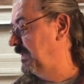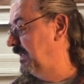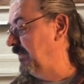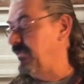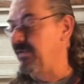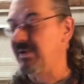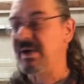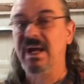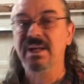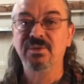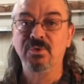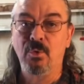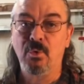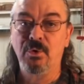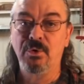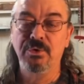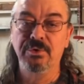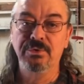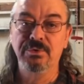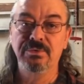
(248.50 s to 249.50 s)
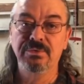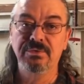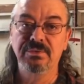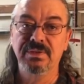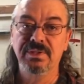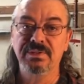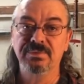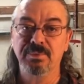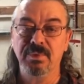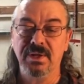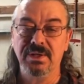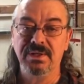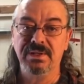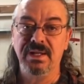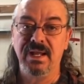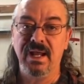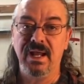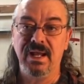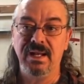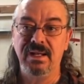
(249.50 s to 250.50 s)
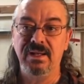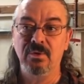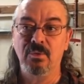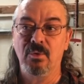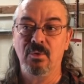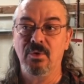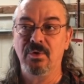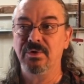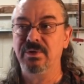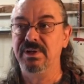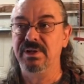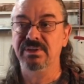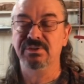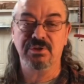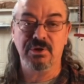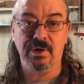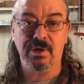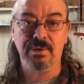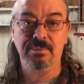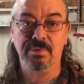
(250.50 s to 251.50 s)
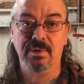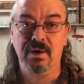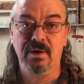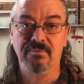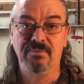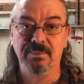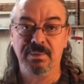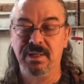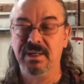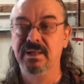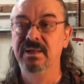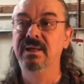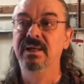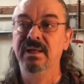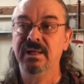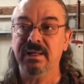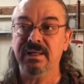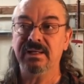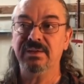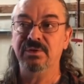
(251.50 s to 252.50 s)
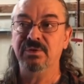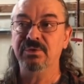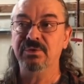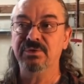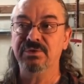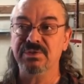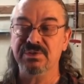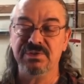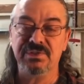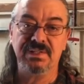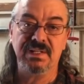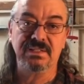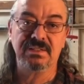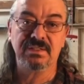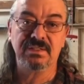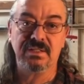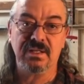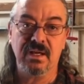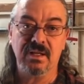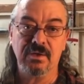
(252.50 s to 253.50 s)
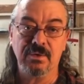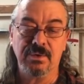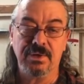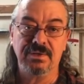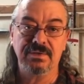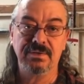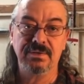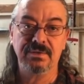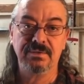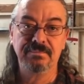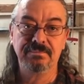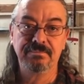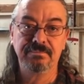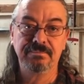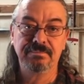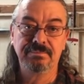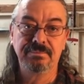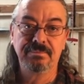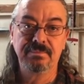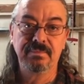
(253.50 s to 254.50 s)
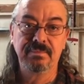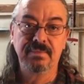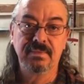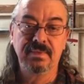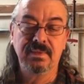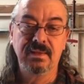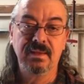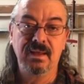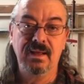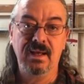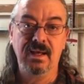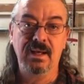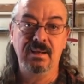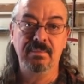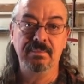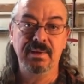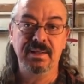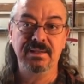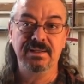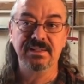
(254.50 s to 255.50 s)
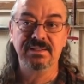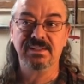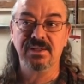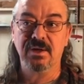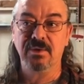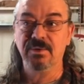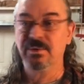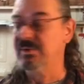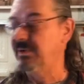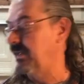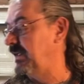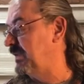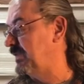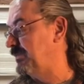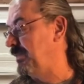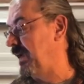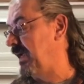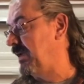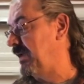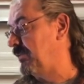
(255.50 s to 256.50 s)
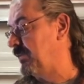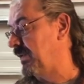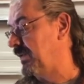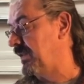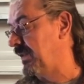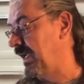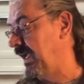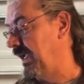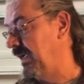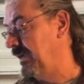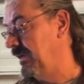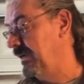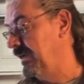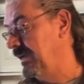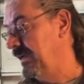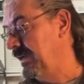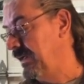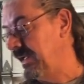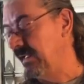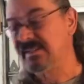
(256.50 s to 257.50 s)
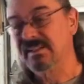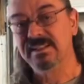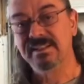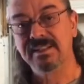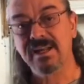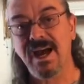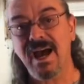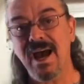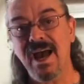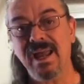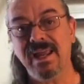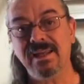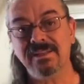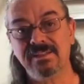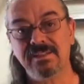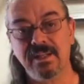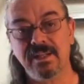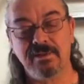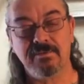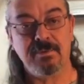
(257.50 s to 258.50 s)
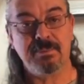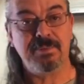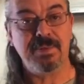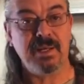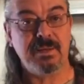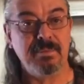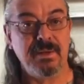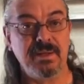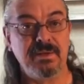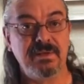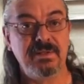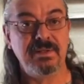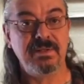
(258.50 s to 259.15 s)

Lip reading: You guys order this Blood Candy or the Cherry Bomb for me, it uses this colorant. And this colorant is made with it's a dye instead of a pigment.